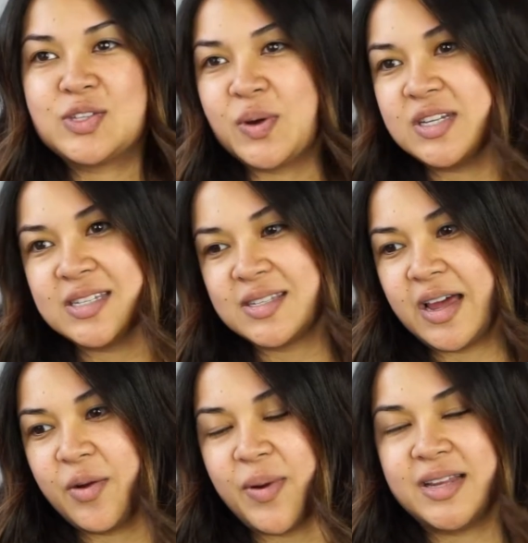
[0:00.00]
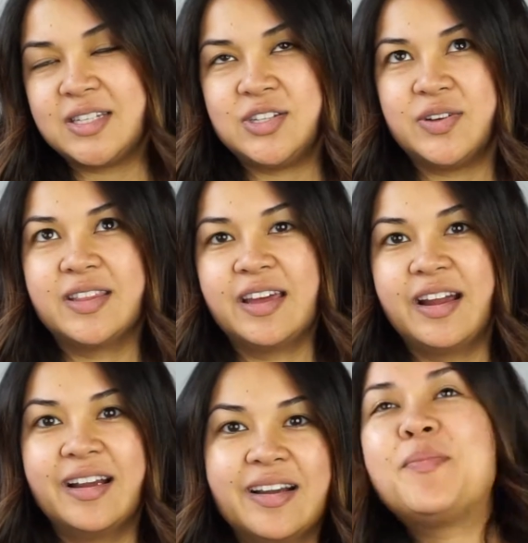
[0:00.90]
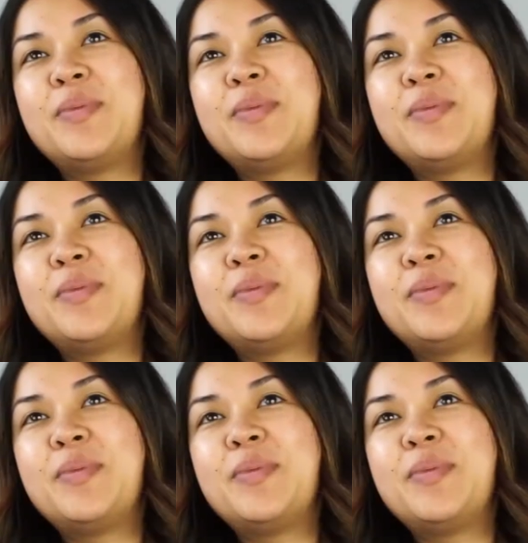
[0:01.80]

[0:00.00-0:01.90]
so I wait to do it there.